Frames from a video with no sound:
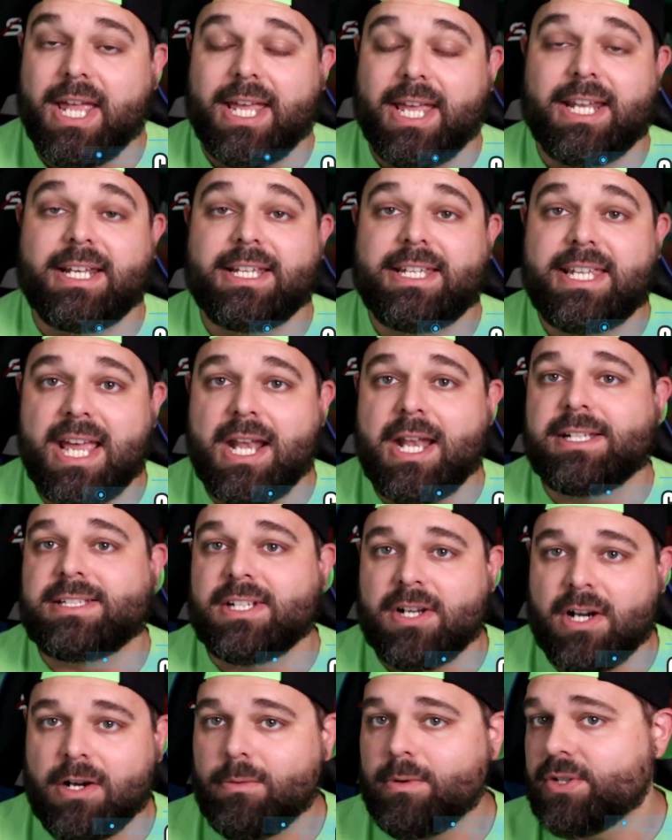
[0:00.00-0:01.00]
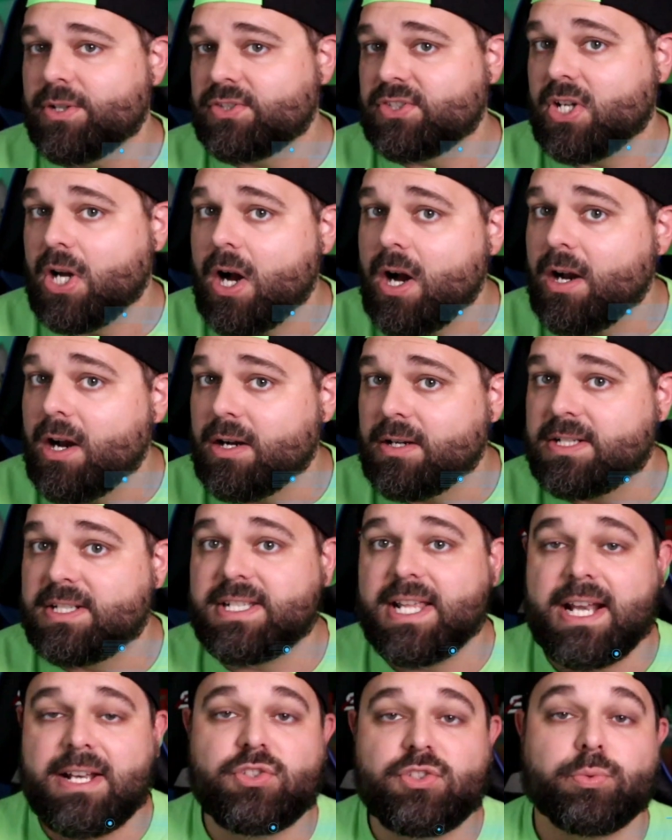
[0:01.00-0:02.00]
And again, it's another one of those cards
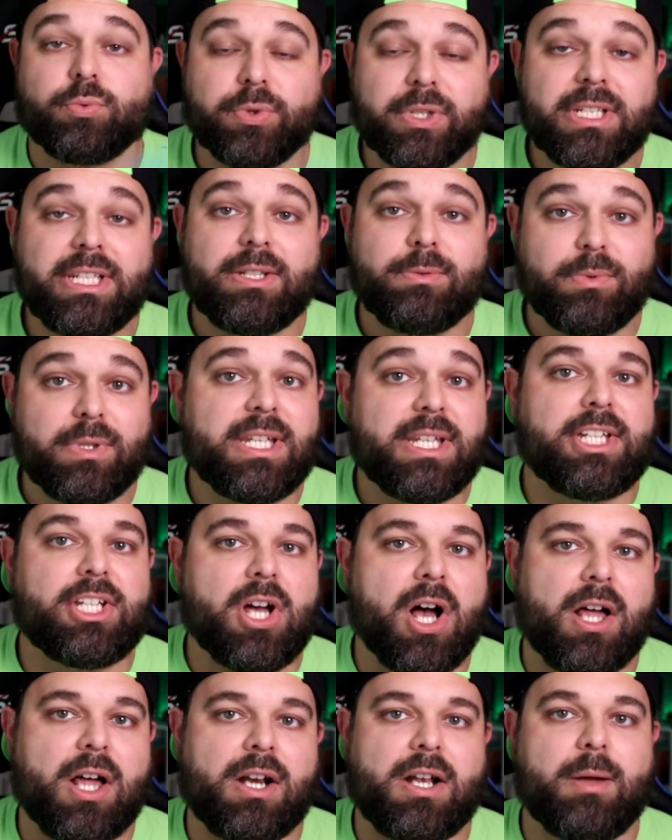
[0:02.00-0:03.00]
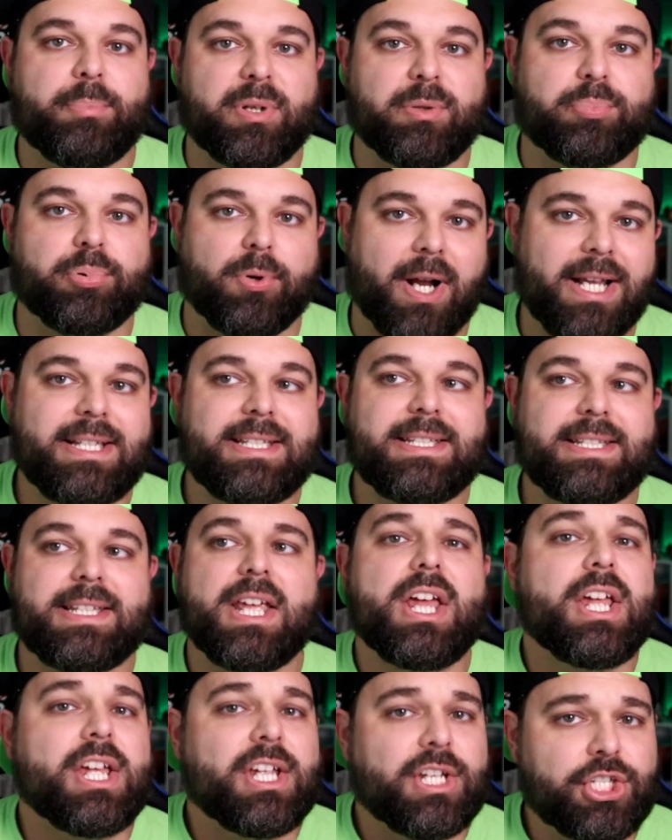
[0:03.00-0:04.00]
that has really, really gone up in price
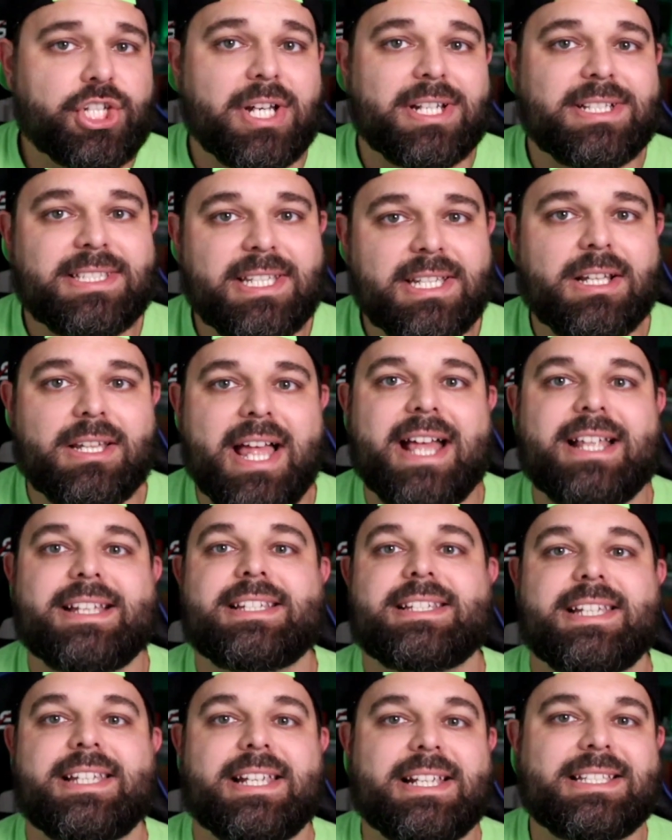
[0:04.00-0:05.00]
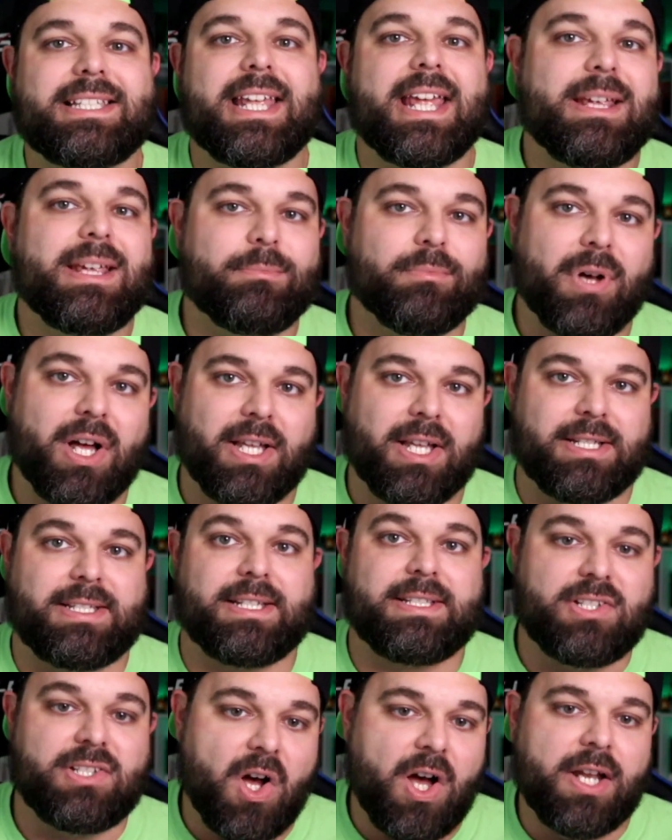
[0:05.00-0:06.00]
just in the last six to eight months.
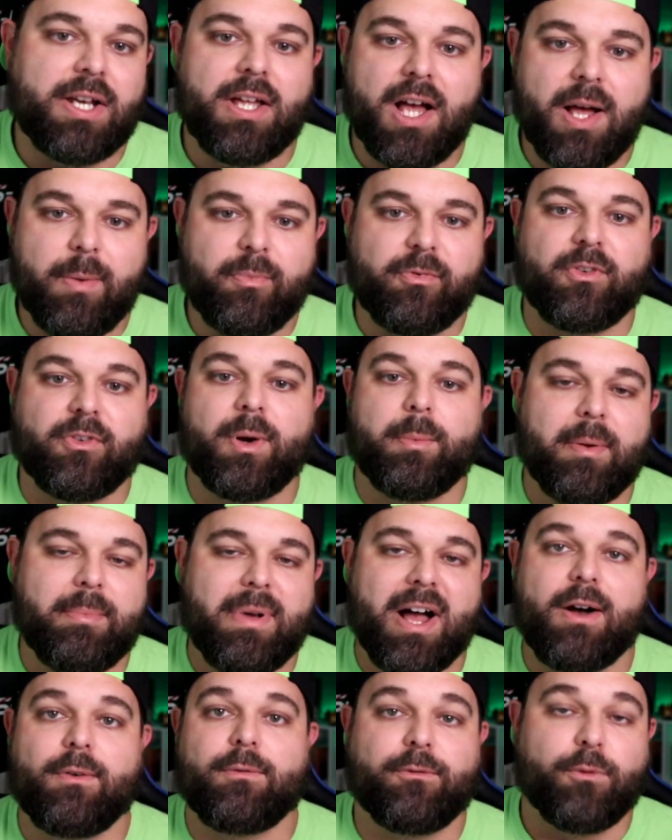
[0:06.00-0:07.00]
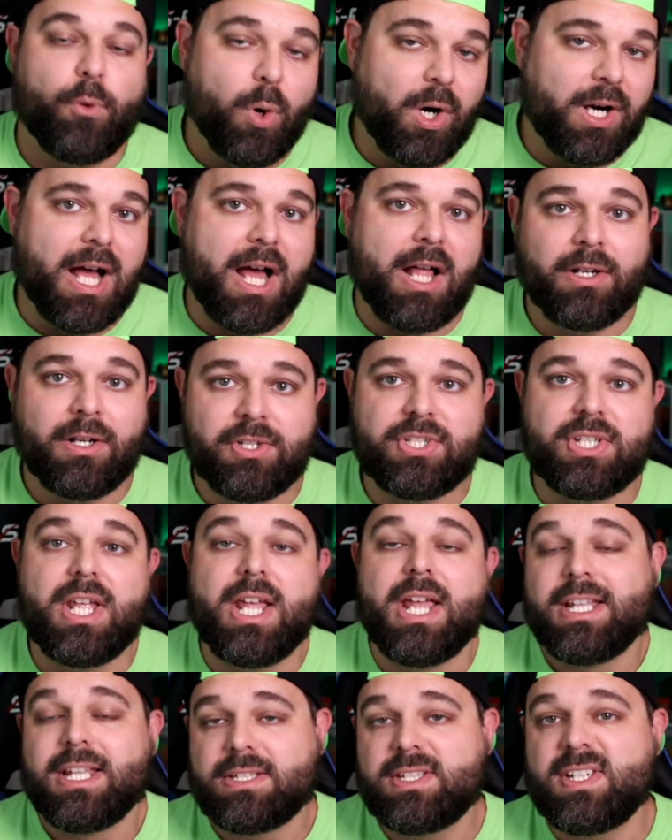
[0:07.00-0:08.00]
It's gone up from about four dollars
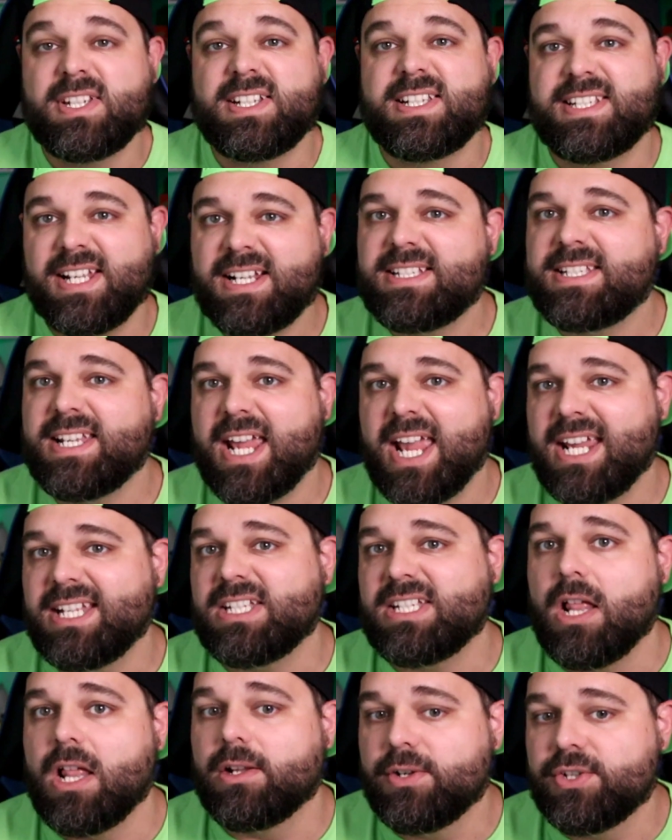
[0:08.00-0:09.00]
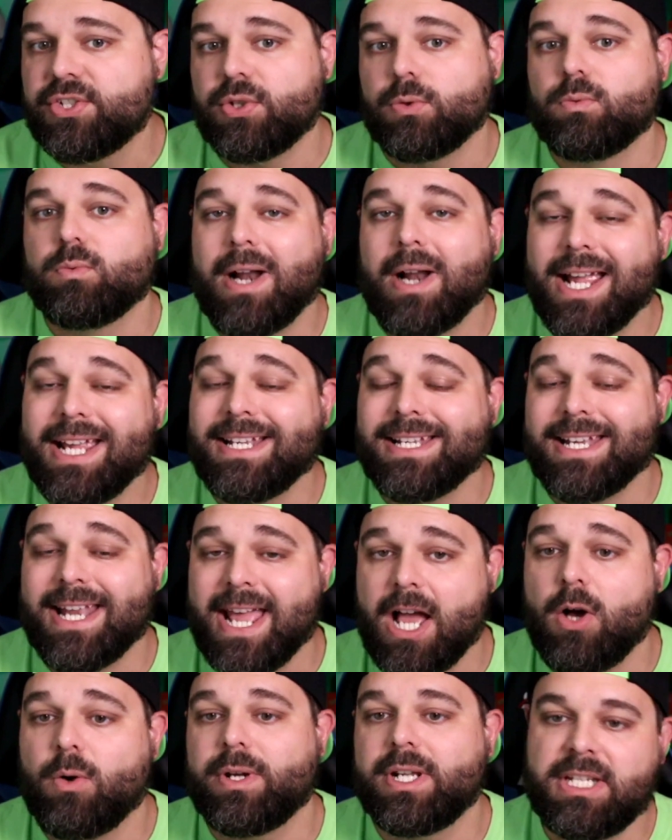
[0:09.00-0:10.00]
to six to eight dollars right
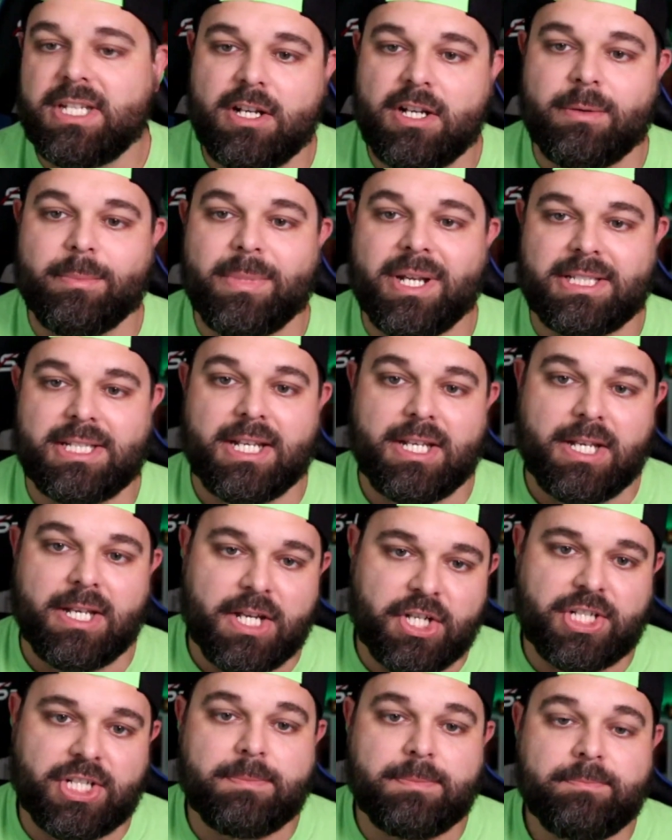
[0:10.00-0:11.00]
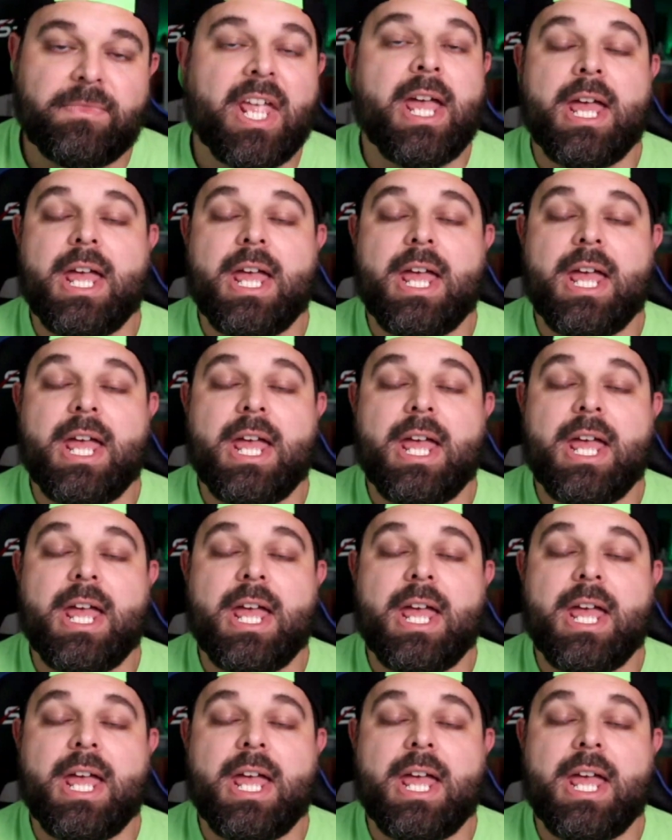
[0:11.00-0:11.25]
now in near mint condition.